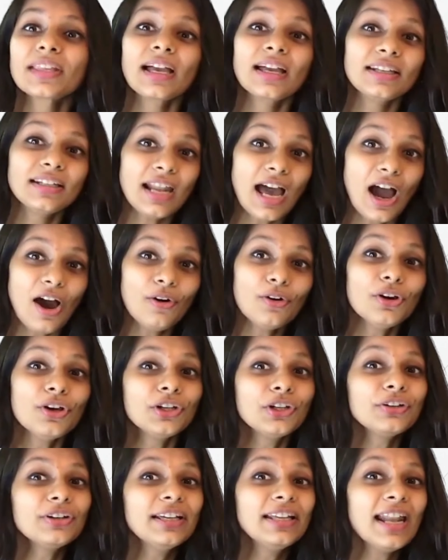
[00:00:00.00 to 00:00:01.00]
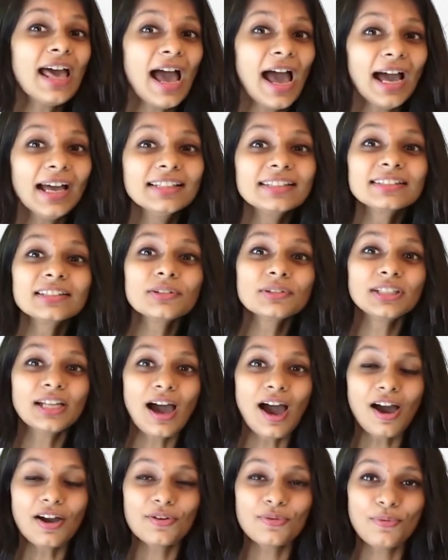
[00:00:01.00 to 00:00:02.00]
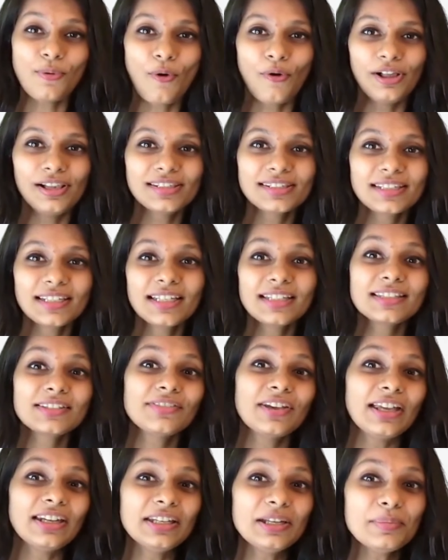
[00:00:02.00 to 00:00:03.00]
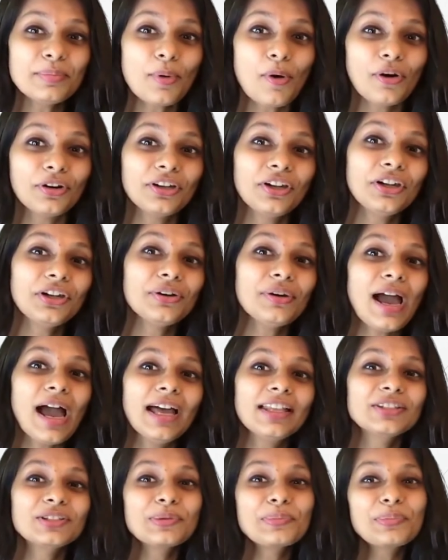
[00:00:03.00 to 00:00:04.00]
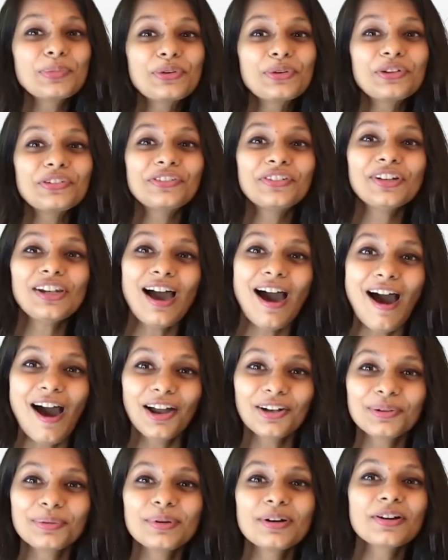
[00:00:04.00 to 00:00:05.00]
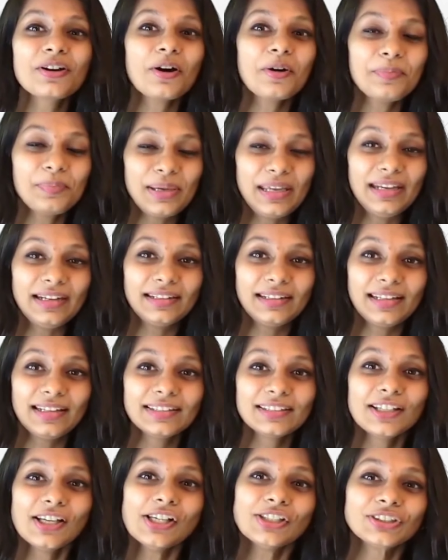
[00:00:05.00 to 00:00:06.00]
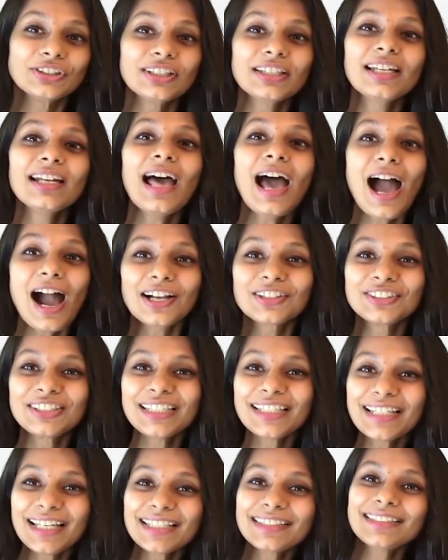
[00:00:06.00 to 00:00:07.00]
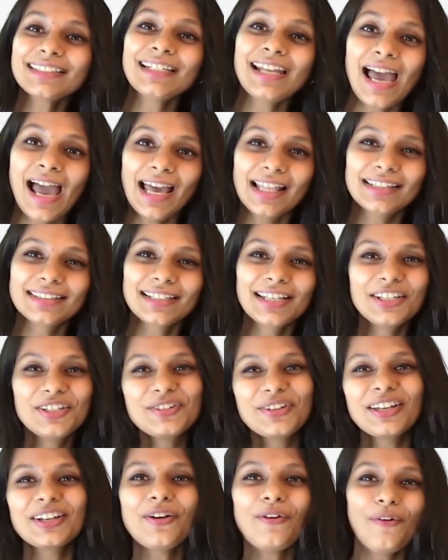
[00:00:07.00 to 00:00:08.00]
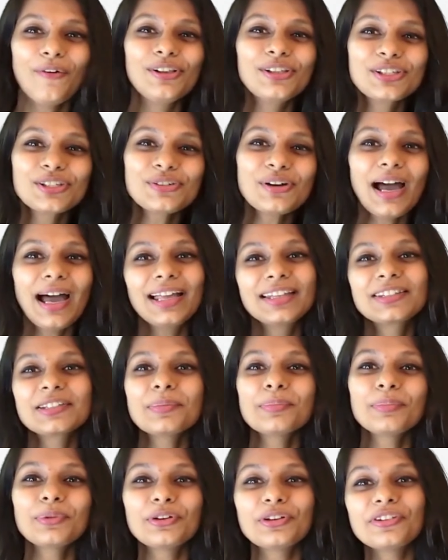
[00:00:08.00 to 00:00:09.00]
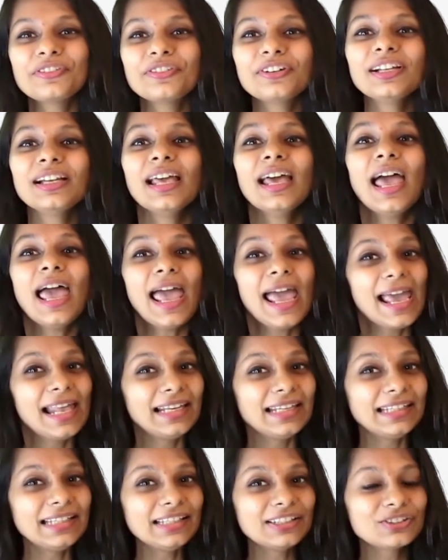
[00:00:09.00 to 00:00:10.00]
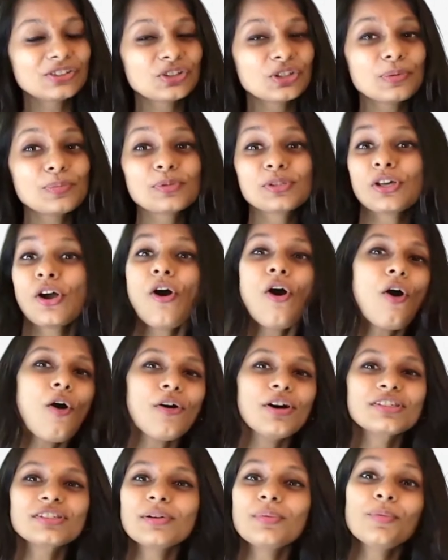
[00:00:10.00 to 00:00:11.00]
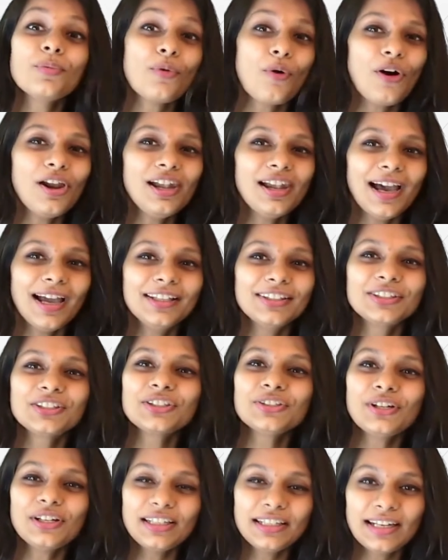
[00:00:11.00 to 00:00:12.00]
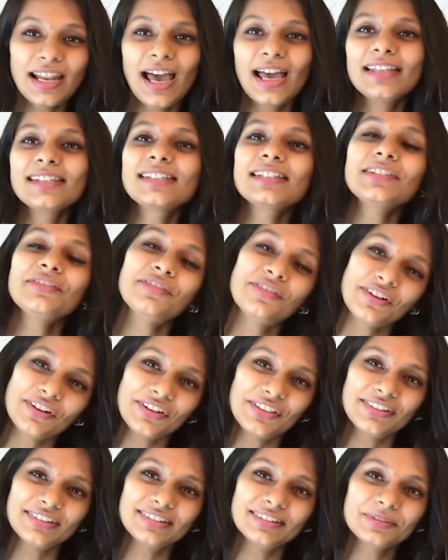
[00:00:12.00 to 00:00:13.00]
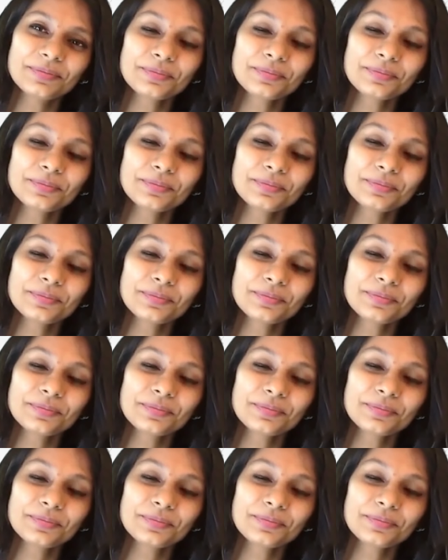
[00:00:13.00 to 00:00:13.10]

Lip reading: Now, to enhance the dark walls, it's very important to add some beautiful artwork or paintings so that it actually gets enhanced, and you can also add some beautiful LED strips or some wall lights to enhance it further.